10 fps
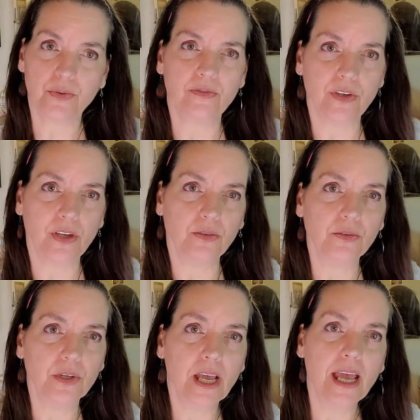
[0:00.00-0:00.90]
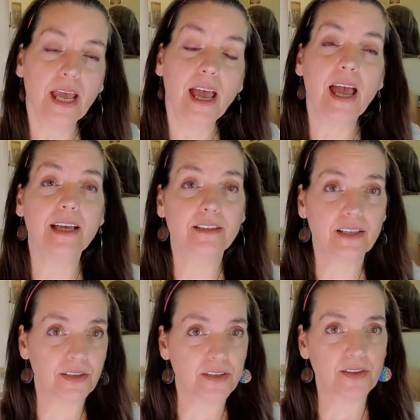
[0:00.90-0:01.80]
review. And
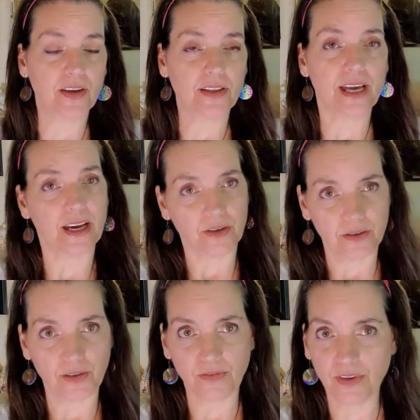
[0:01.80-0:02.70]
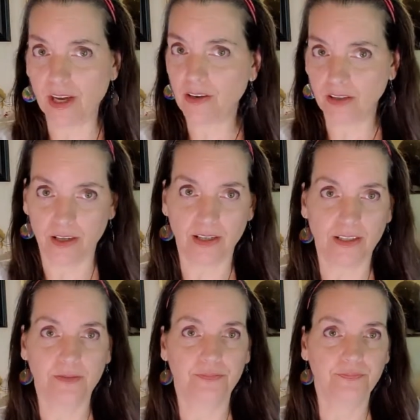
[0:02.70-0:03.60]
this is on the House of Guerlain.
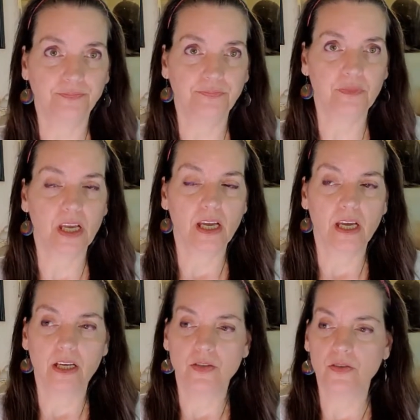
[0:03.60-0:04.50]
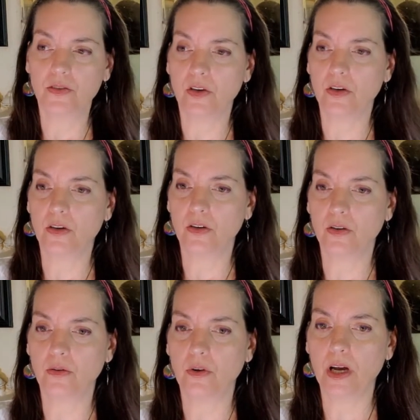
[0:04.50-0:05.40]

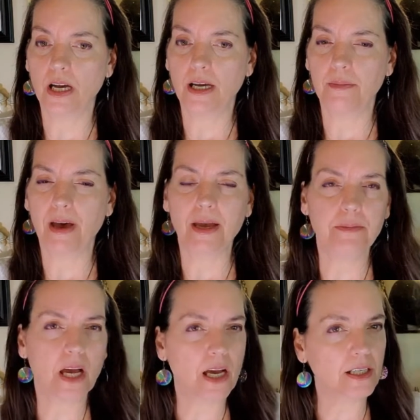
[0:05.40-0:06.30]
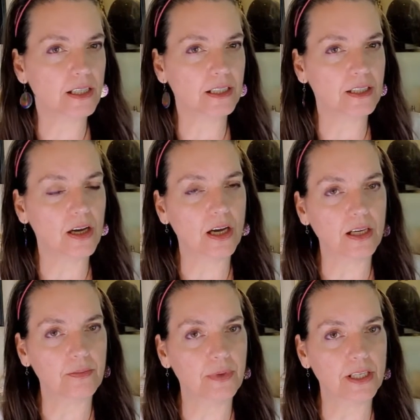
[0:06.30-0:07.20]
So um, I'm not going to
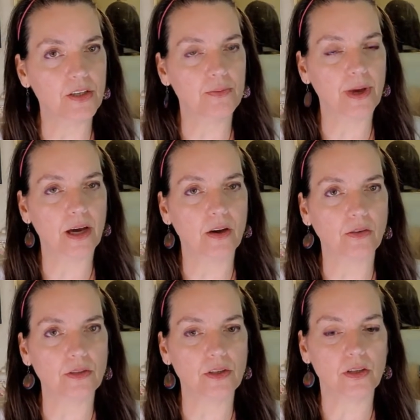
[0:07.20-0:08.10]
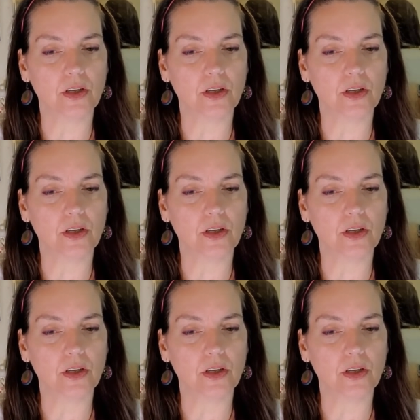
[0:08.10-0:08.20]
talk much about